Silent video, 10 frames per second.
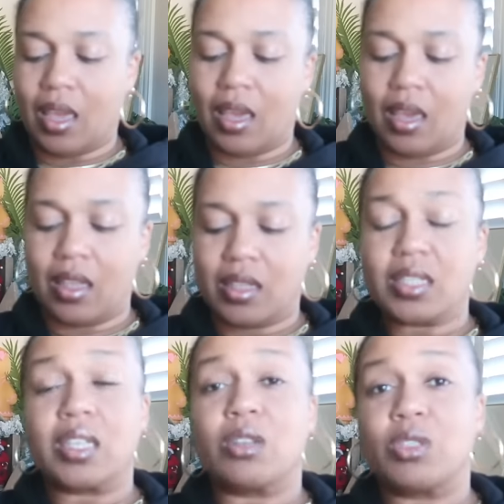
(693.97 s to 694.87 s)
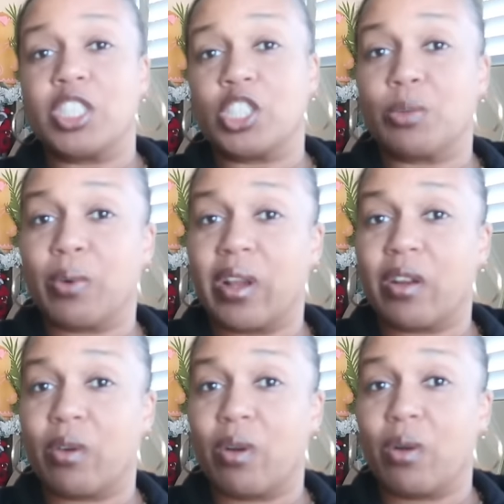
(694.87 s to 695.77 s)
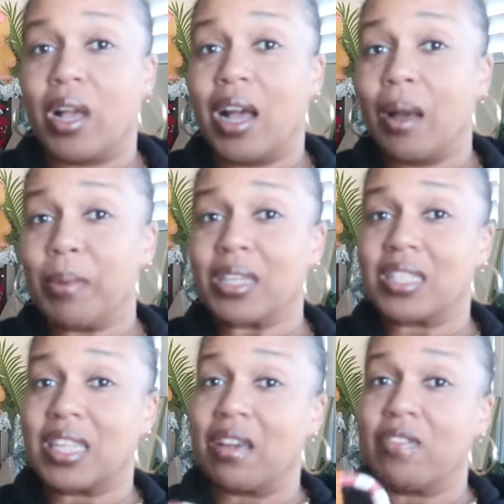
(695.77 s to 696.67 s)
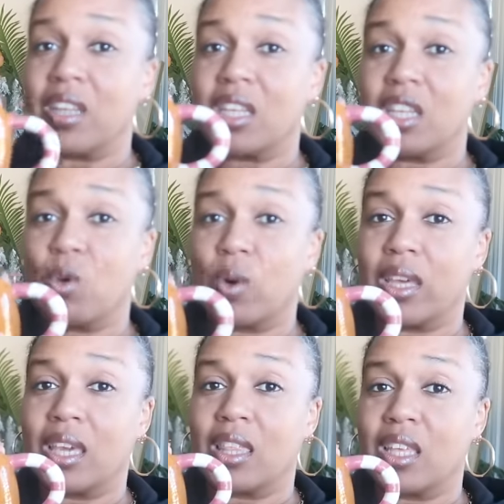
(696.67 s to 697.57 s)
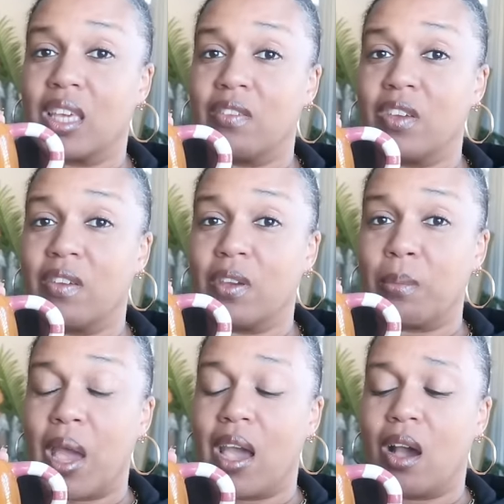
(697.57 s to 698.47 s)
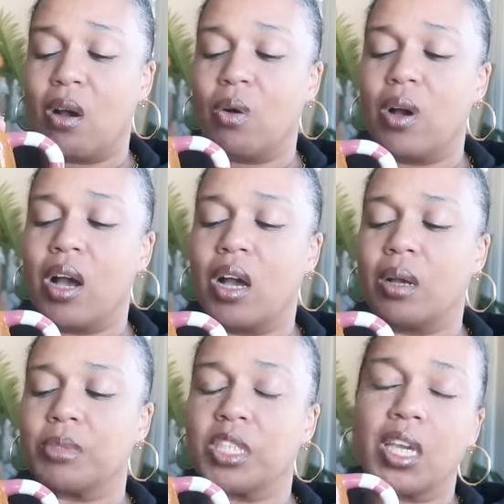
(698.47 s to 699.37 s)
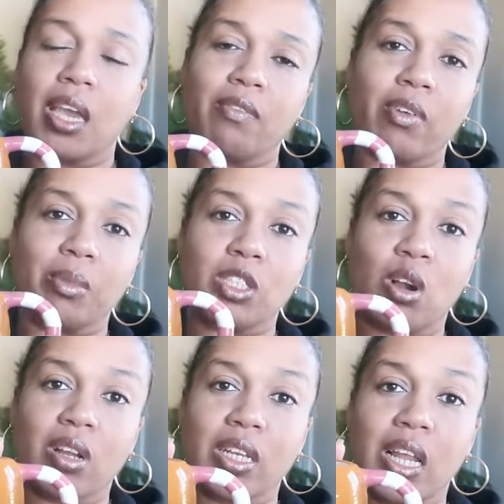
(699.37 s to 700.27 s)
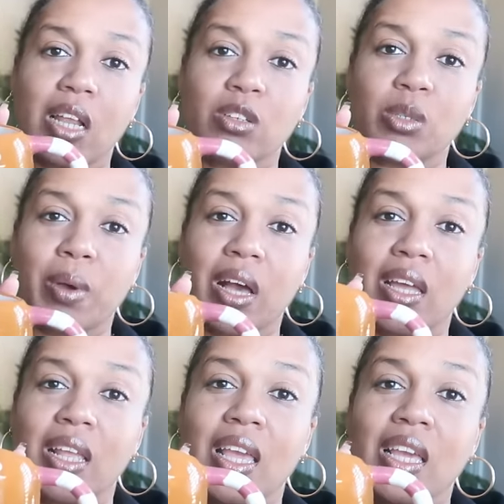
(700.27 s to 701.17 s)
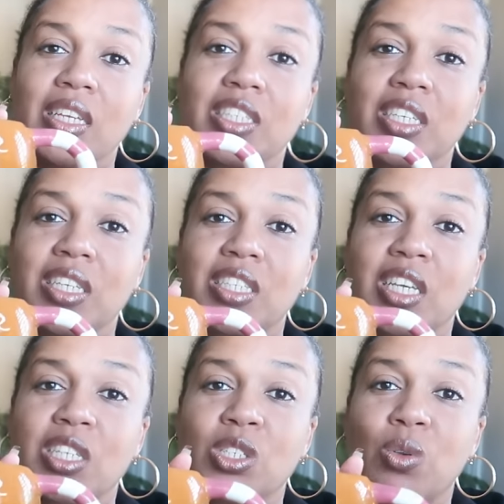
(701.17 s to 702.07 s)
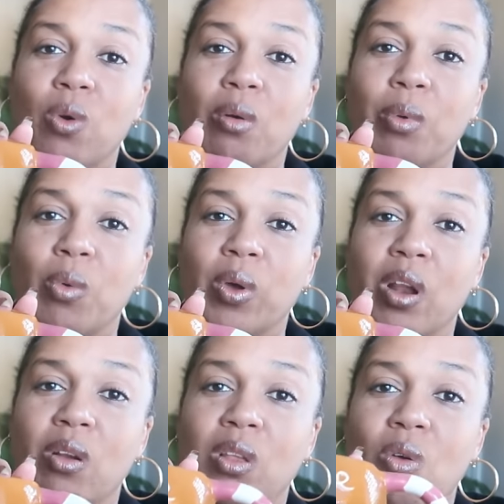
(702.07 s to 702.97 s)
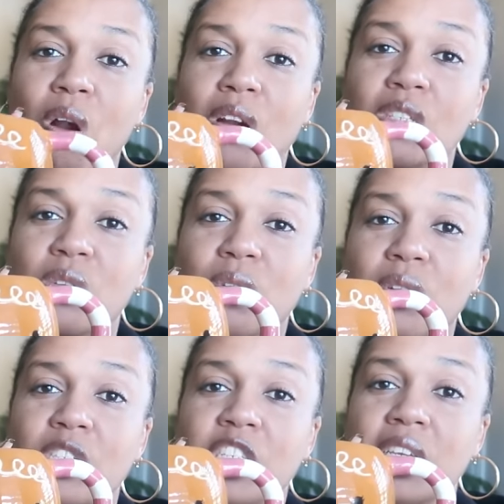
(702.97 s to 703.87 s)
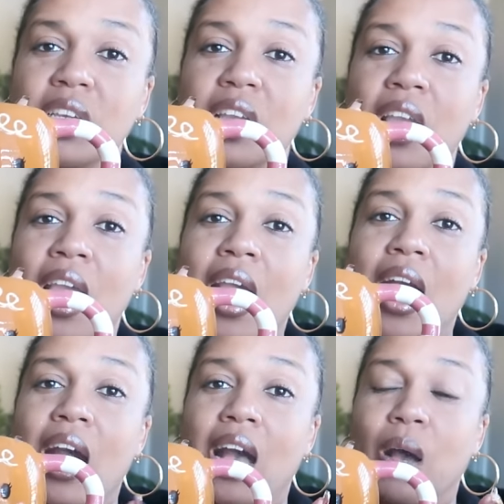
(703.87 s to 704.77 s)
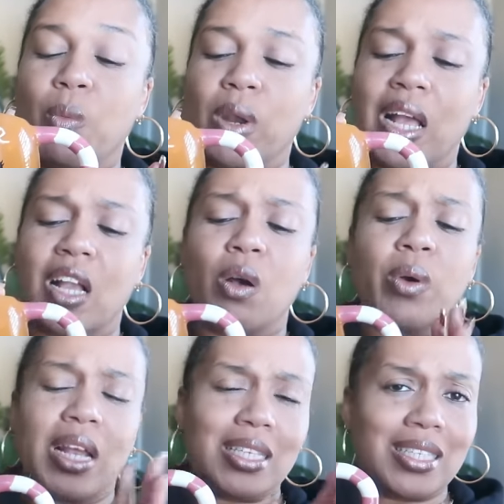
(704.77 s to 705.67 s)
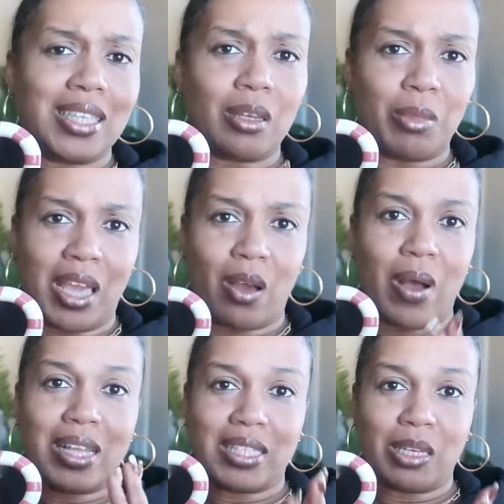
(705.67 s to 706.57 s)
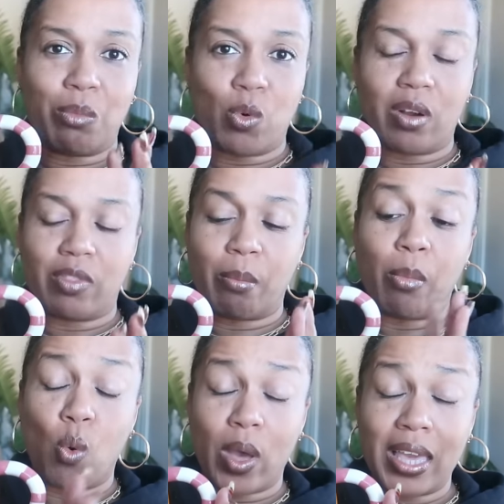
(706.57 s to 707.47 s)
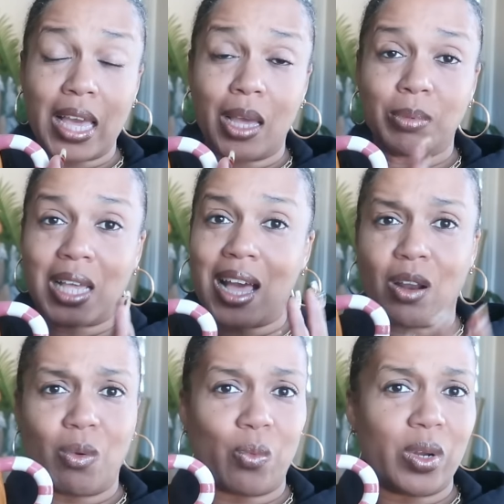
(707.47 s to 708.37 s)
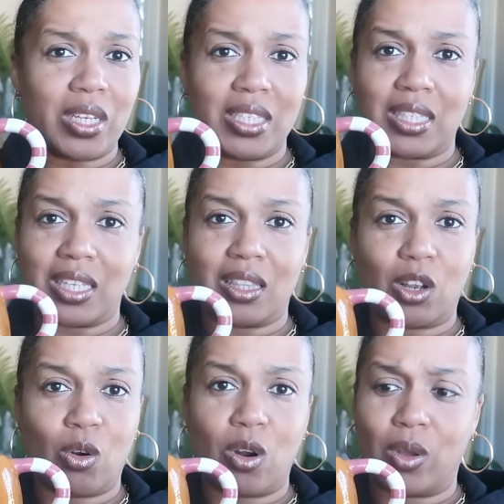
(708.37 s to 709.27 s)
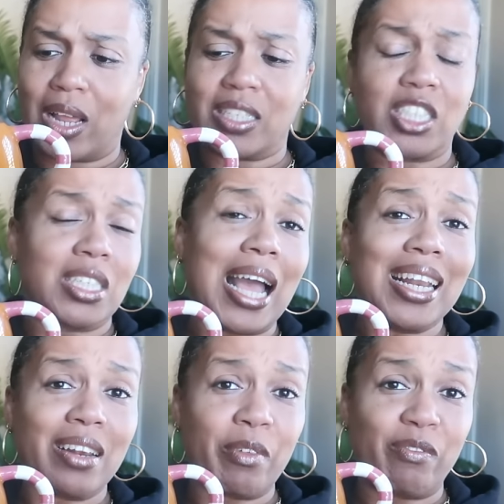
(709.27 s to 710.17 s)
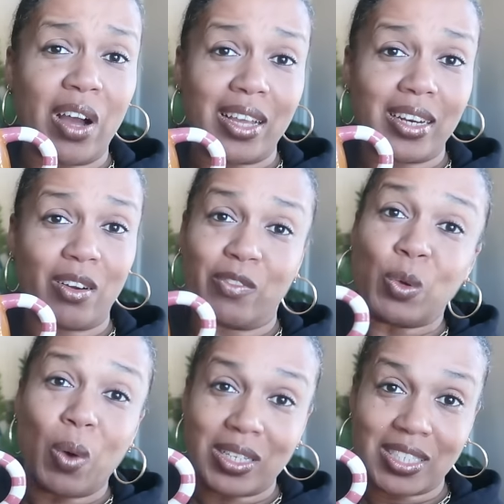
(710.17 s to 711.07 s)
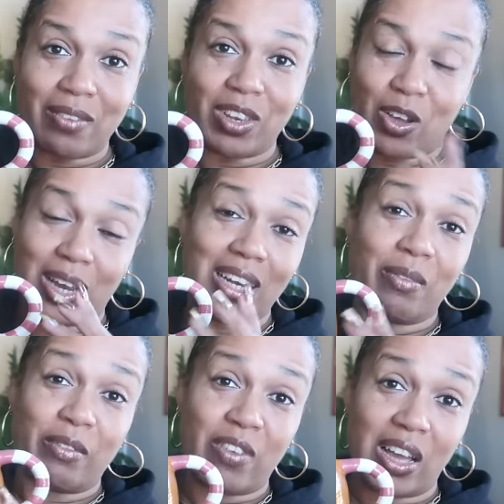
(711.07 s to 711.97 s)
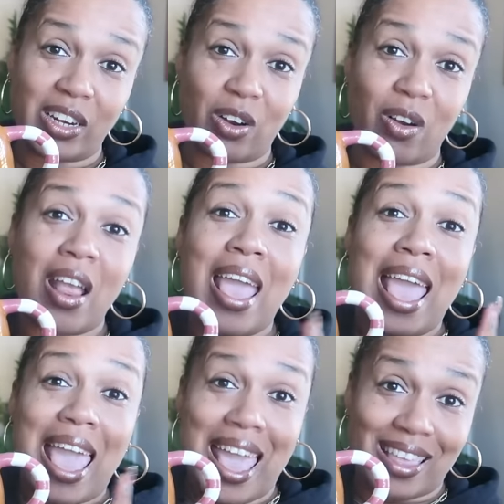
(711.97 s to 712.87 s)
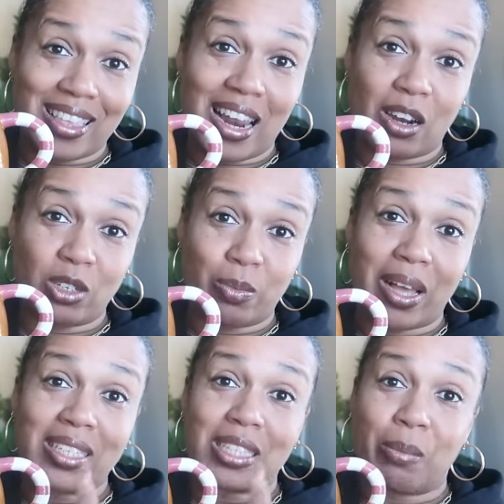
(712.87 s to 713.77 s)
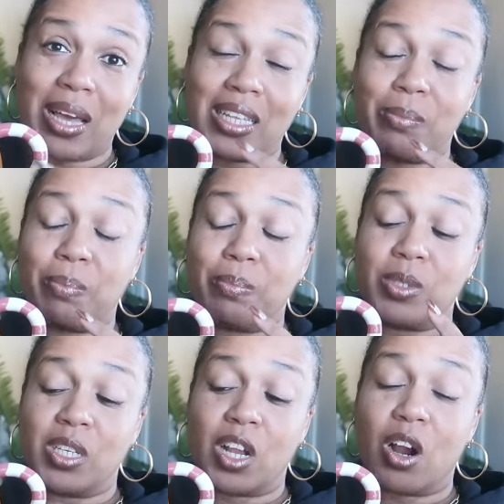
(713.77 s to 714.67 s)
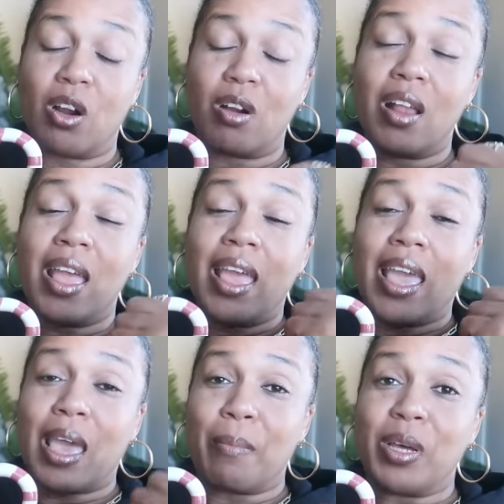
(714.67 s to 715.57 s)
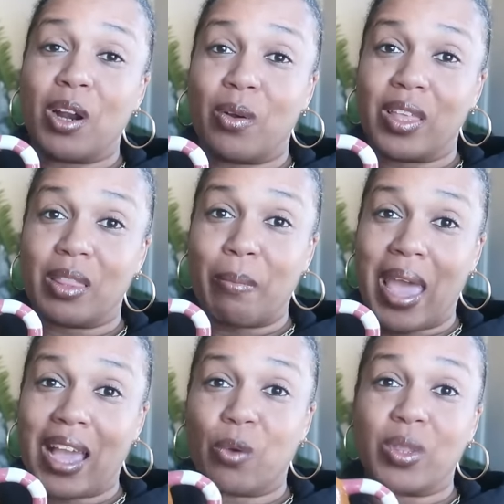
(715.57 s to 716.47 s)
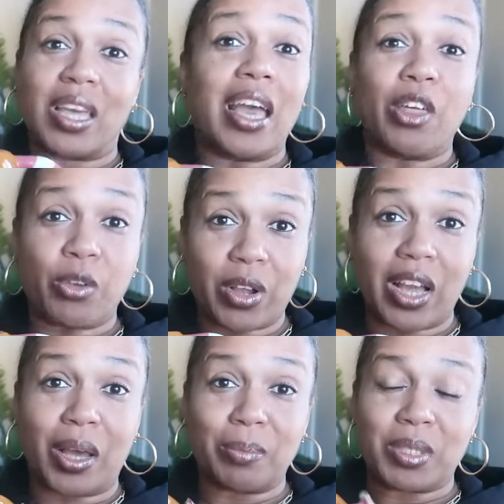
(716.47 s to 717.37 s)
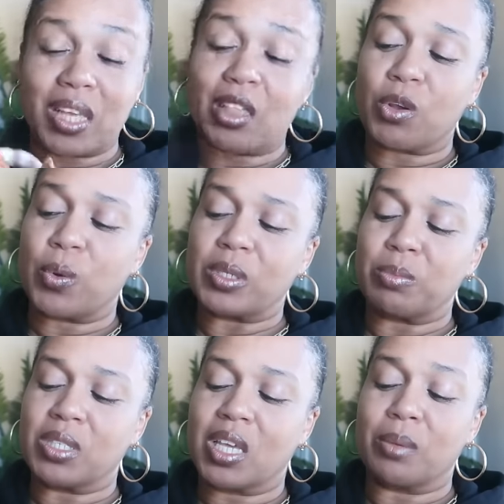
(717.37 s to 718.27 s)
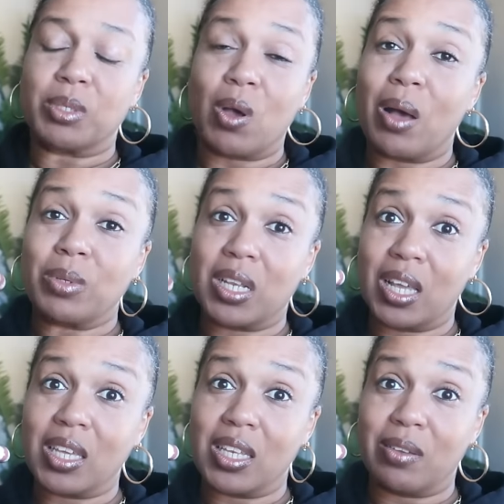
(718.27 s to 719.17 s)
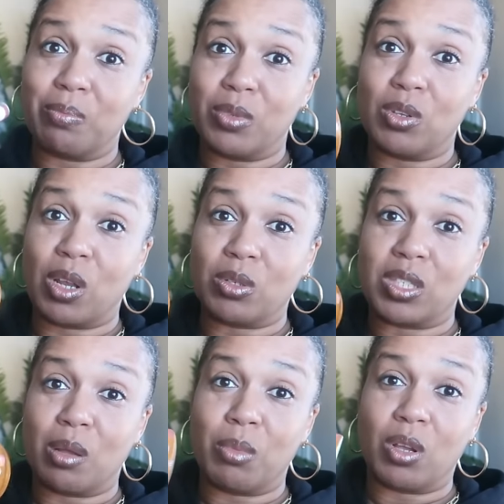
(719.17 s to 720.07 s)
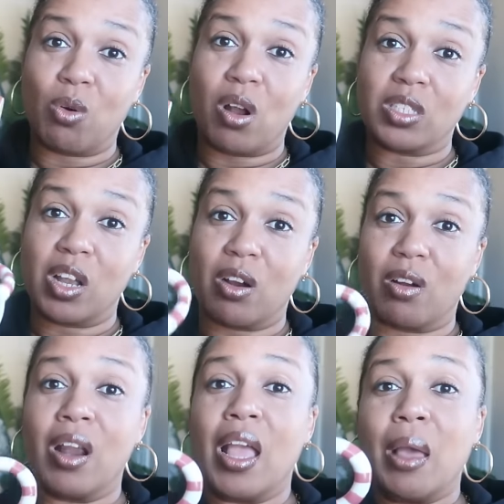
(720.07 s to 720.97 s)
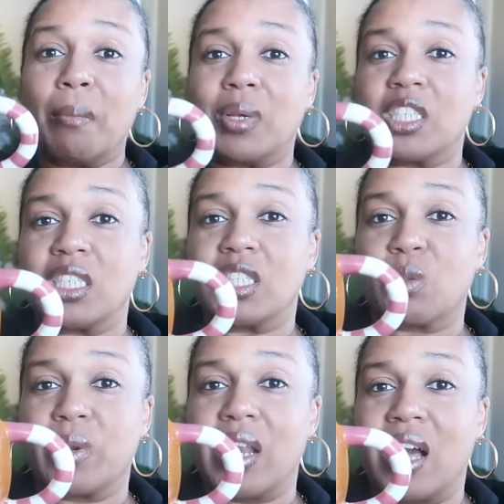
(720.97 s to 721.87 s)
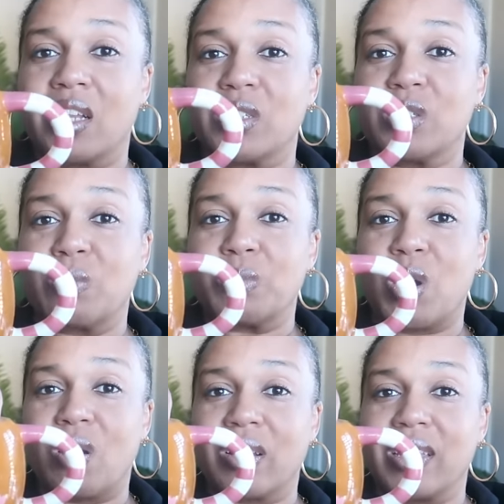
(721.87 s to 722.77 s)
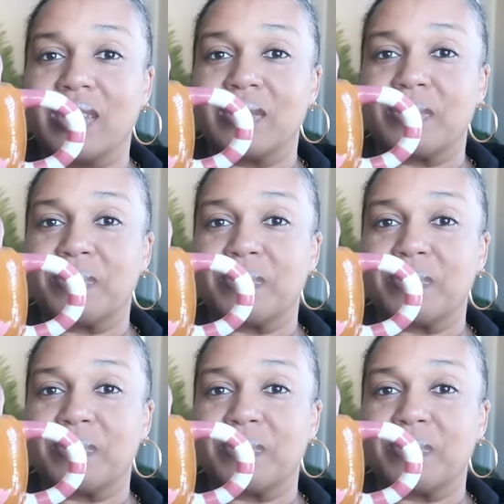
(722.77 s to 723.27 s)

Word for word: And this little gingerbread girl cup is definitely going in the gift giving pal. Um, she came from the Target dollar spot. She is adorable with her little hearts on her cheek. Um, when I go and I see them now, I see more of the boy cups. I don't really see the girl, and I, I didn't even find her. If you watch that video, I didn't even find her at the dollar spot. Somebody took her and put her in the back with the other cups, the other Christmas cups. So I was lucky to, you know, stumble across her. But she's three dollars from Target.